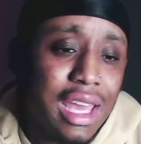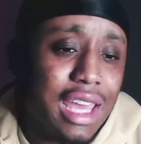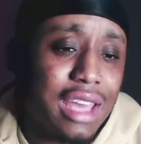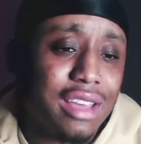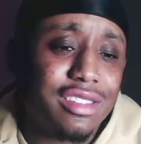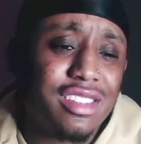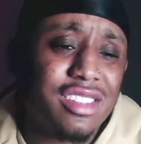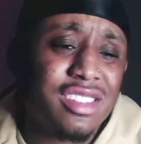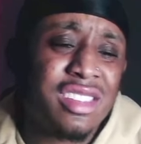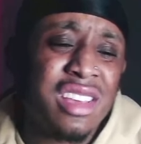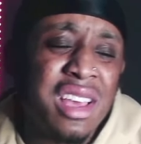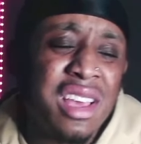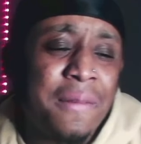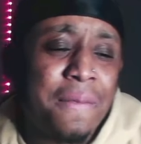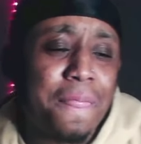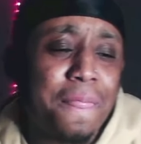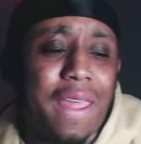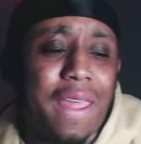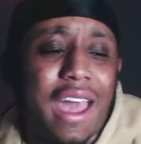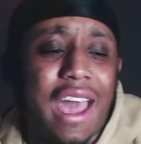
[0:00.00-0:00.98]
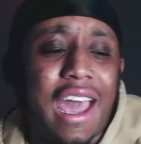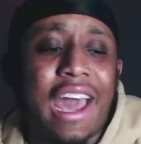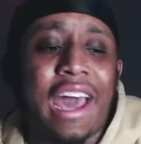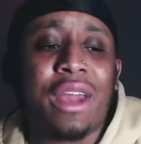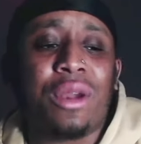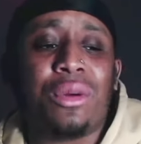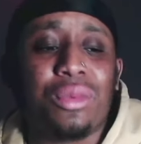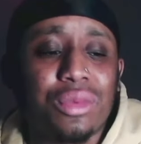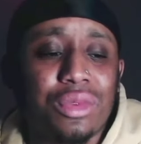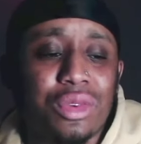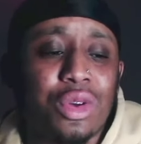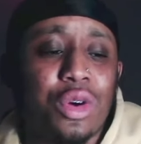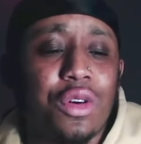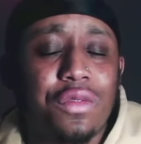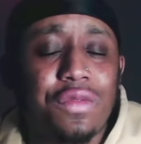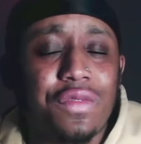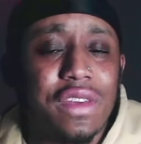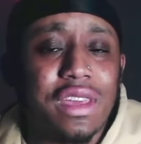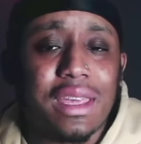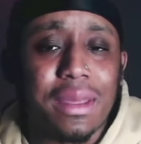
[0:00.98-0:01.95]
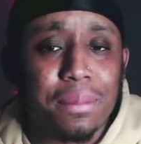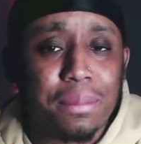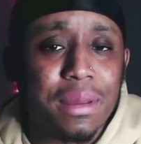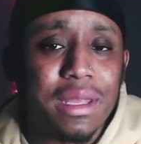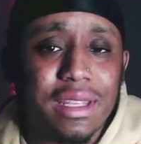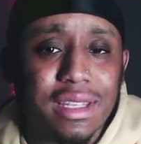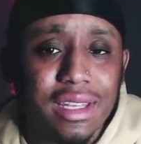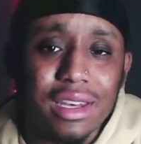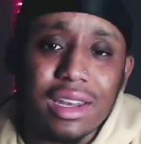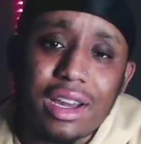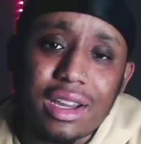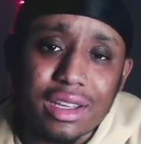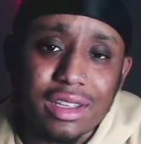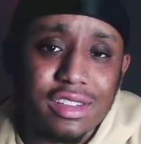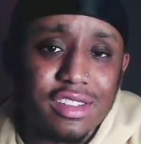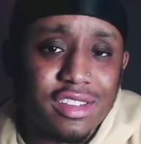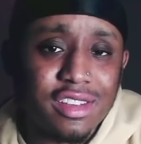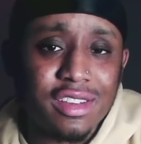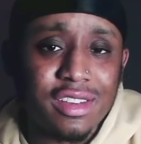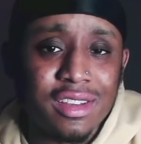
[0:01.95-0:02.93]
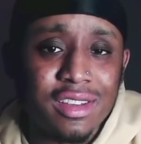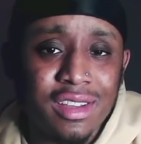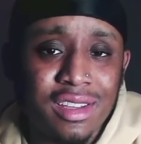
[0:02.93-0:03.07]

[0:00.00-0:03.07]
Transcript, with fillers: It just, I don't know if he can beat the Nuggets.